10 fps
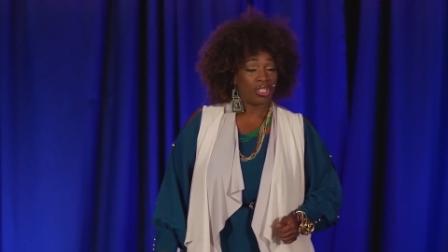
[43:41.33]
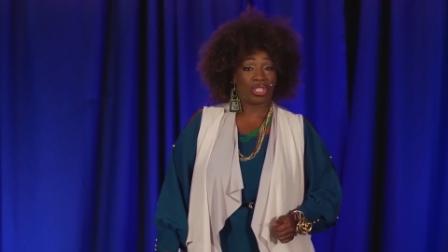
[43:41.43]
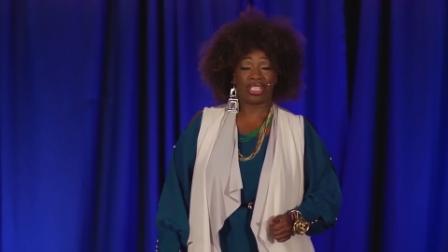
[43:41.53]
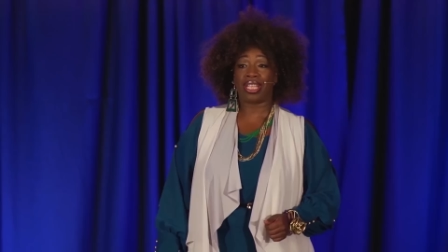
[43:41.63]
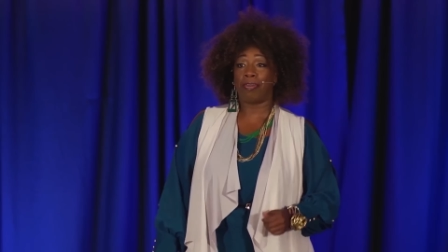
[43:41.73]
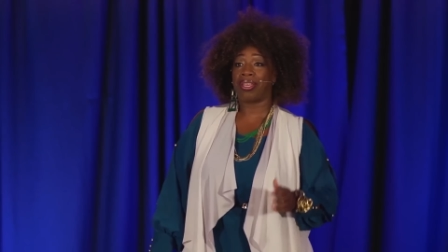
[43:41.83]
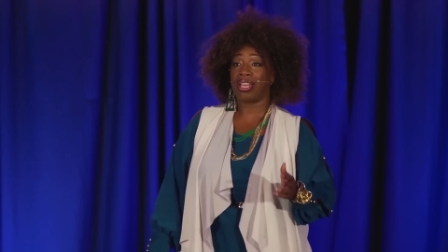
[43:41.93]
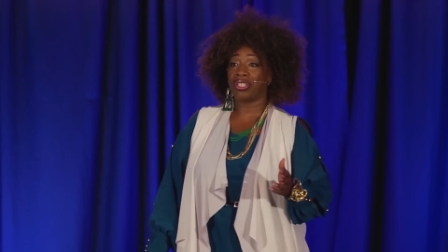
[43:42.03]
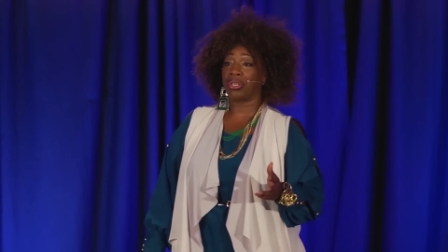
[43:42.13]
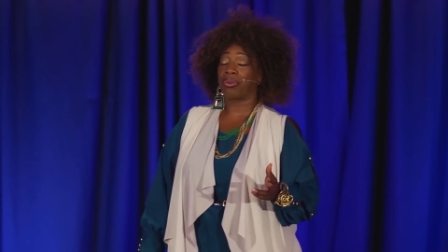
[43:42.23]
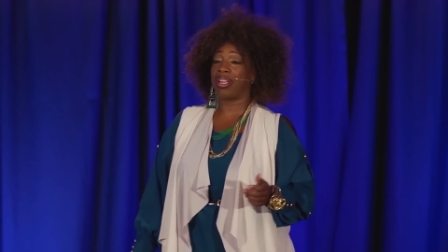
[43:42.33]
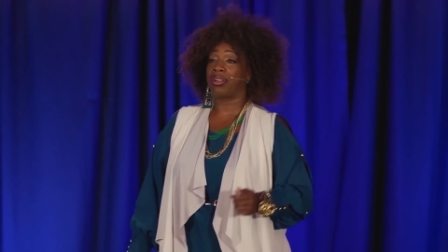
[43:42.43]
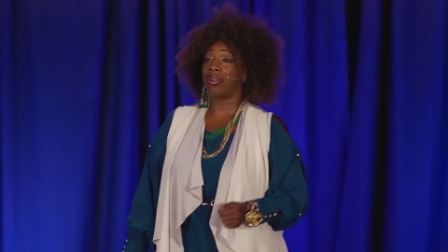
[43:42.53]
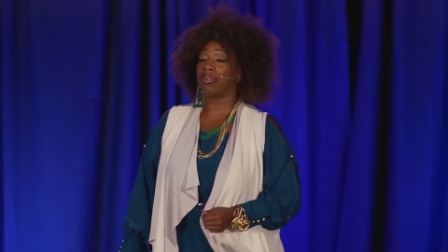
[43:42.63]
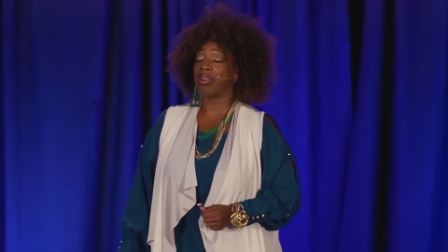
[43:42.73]
She said, because your
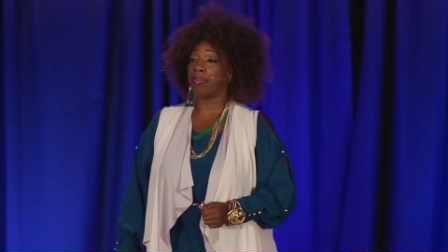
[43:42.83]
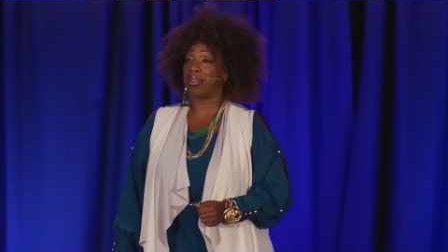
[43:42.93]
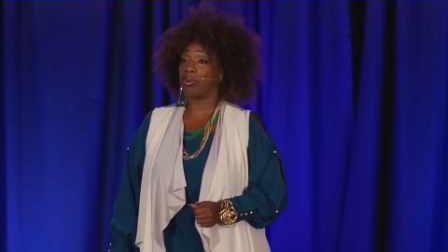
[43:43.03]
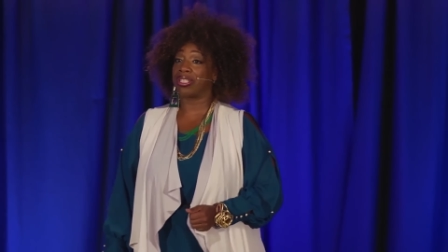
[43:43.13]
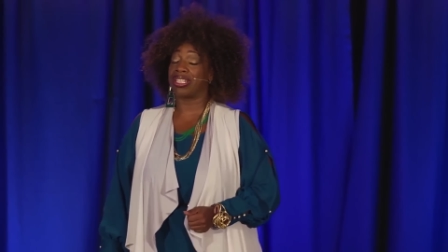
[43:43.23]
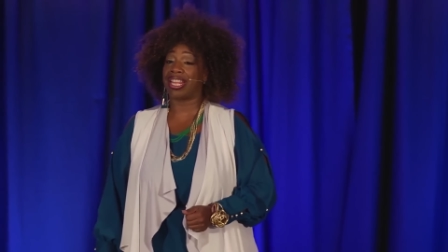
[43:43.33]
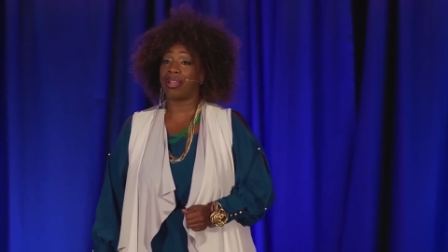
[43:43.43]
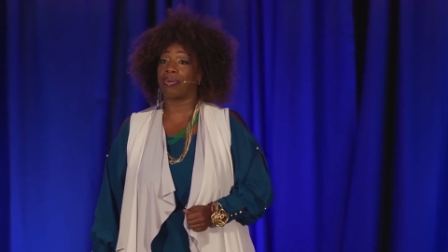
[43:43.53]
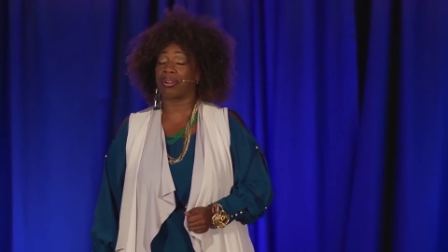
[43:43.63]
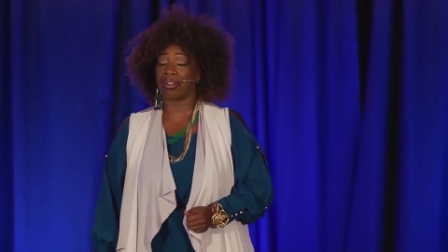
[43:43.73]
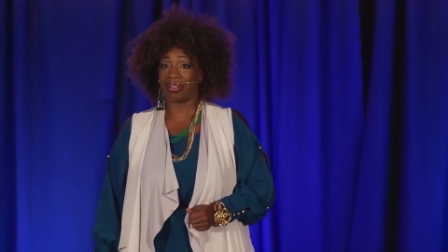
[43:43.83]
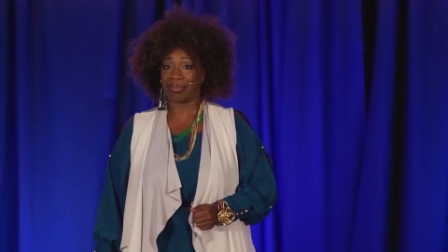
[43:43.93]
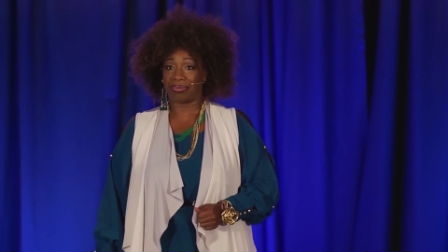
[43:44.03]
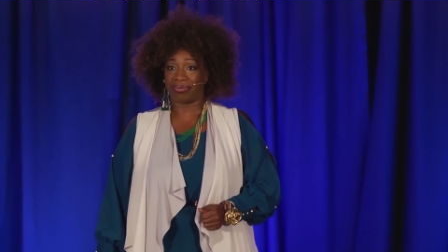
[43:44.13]
great-great-grandmother was a day worker.